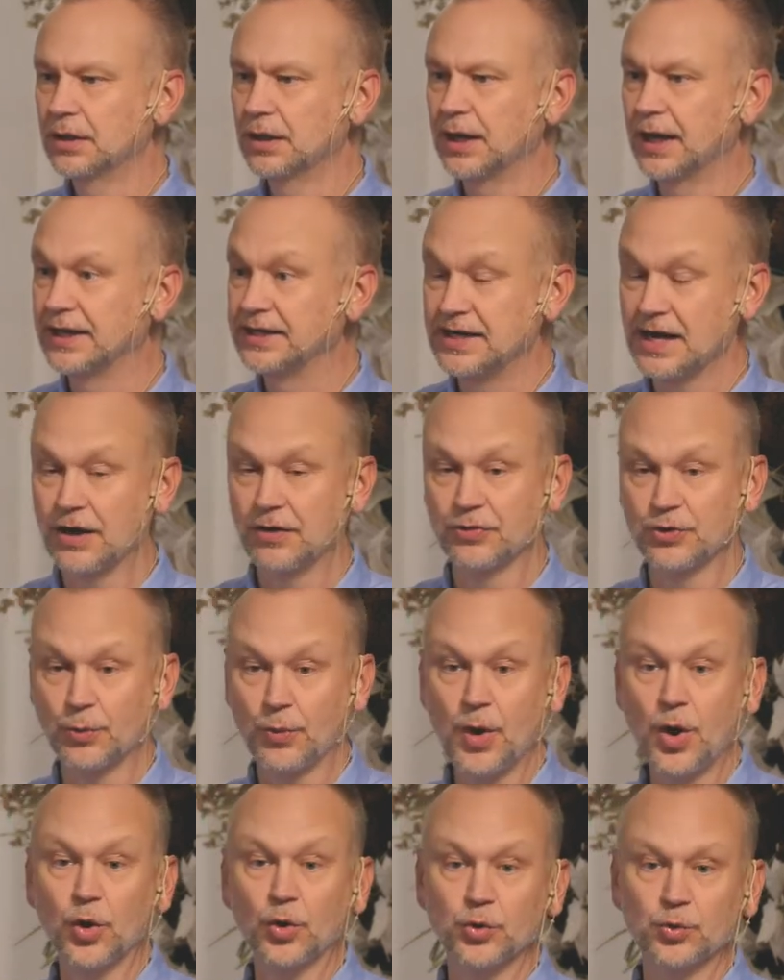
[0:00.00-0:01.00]
and down the
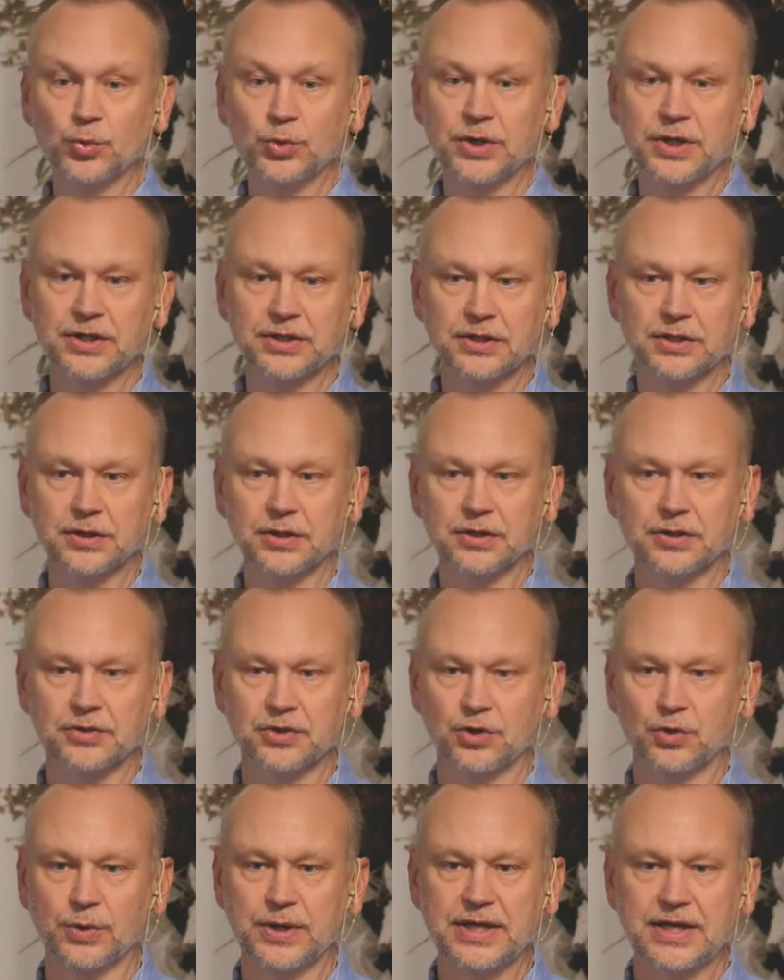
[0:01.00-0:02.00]
road we'll get
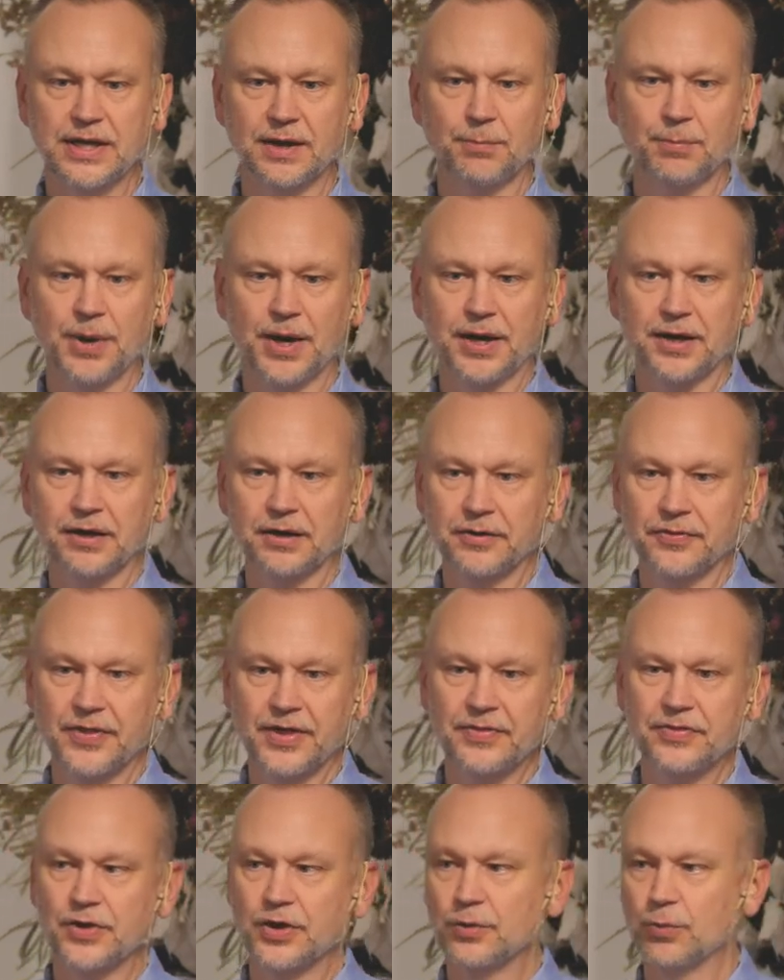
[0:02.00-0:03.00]
the Greek Empire and
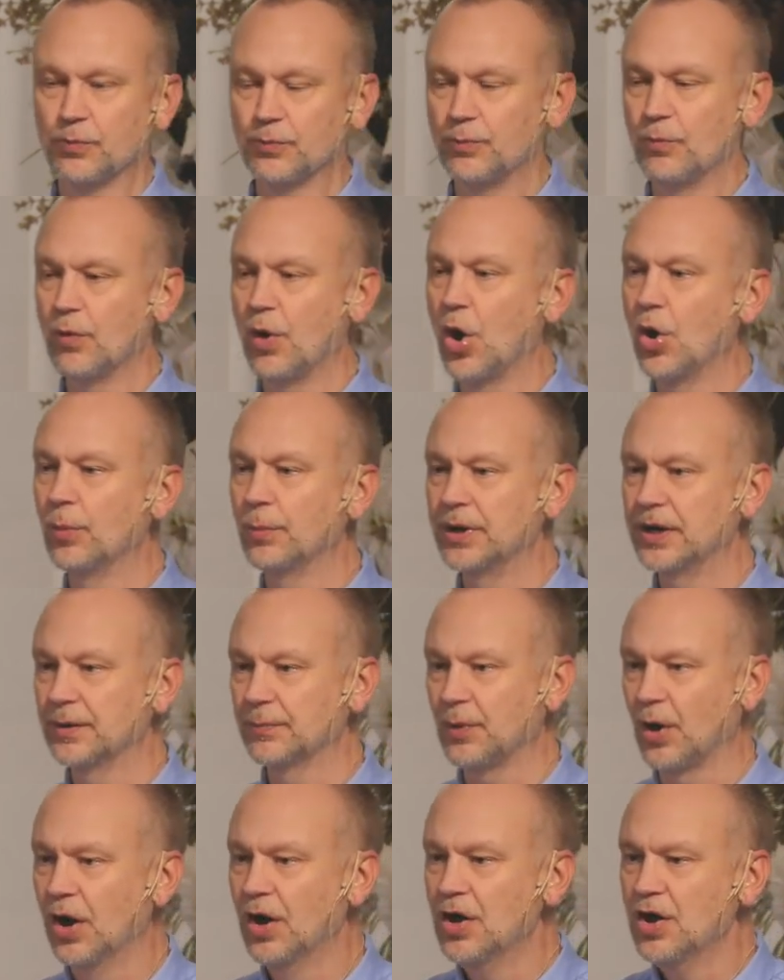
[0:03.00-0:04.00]
then the Roman
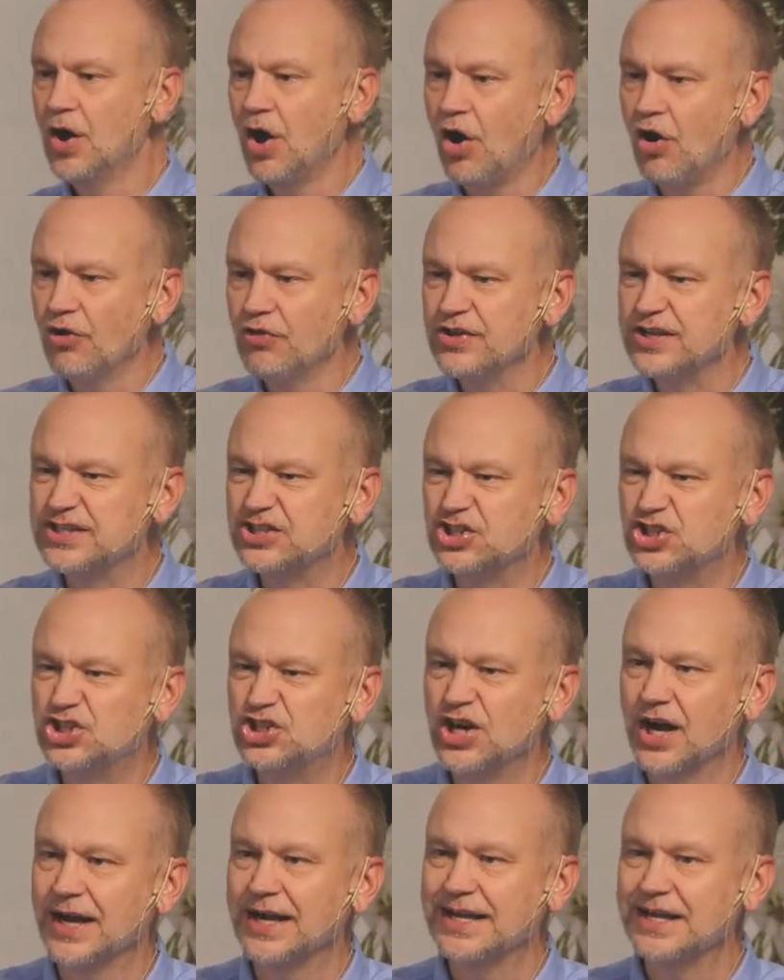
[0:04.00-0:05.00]
Empire, all these
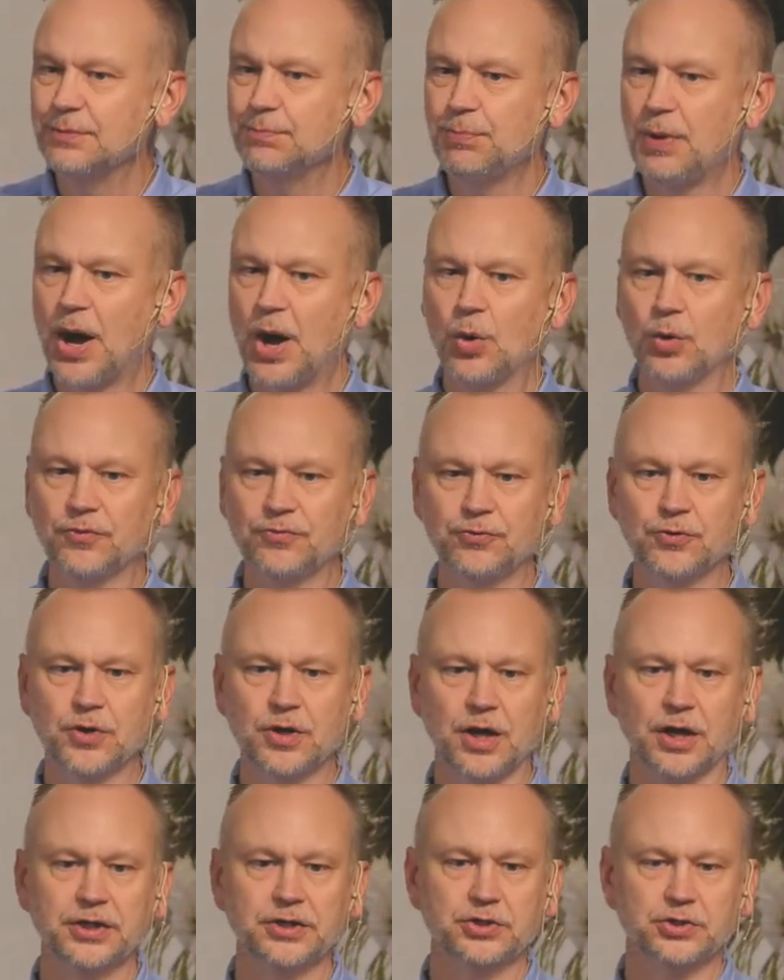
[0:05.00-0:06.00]
giant, powerful
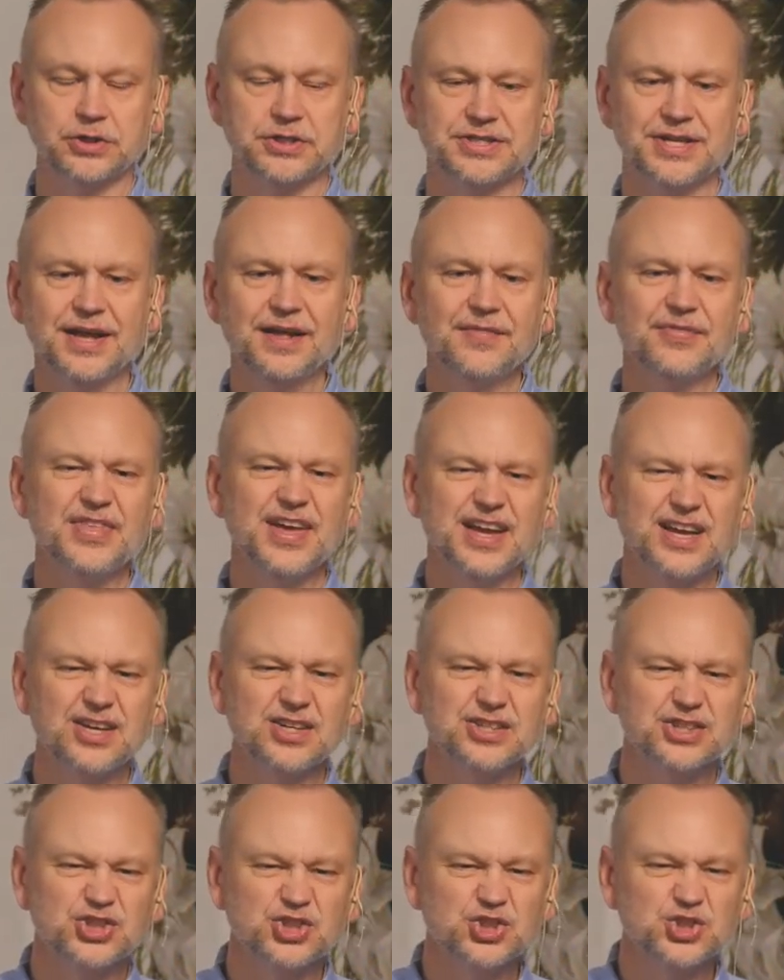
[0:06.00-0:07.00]
countries that
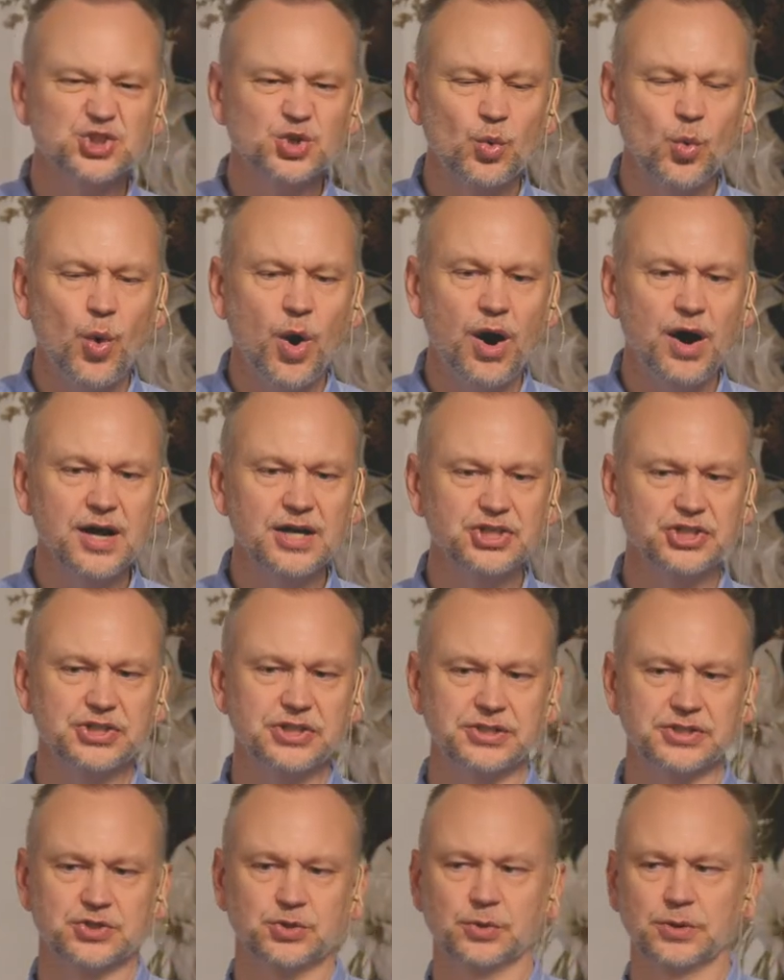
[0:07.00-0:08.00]
could squash
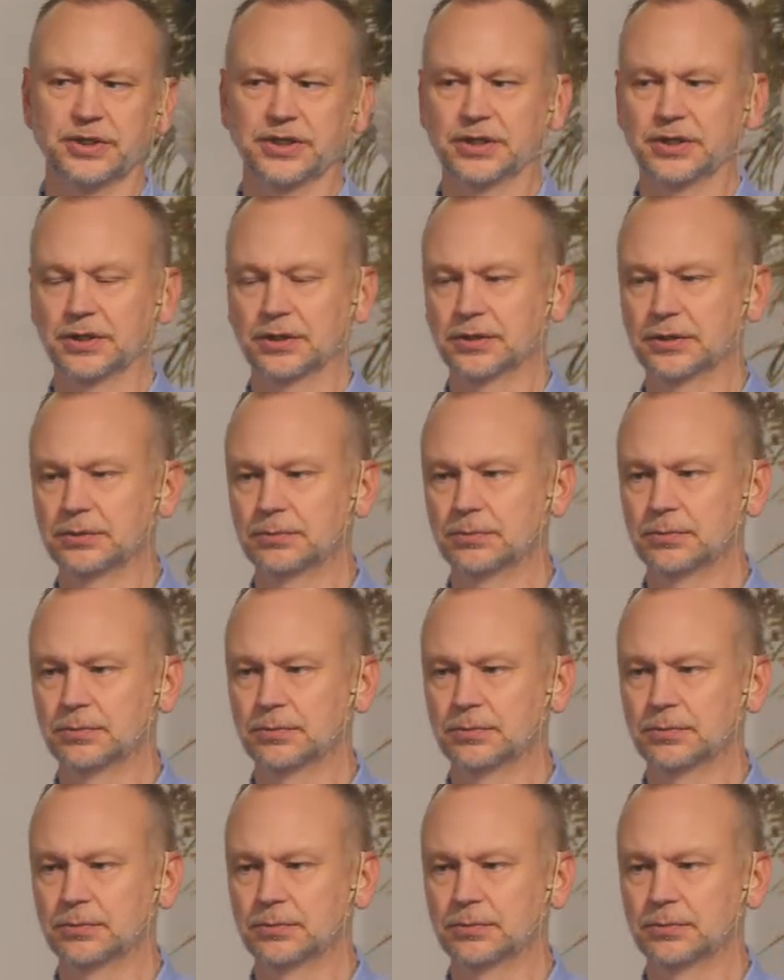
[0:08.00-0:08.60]
Israel.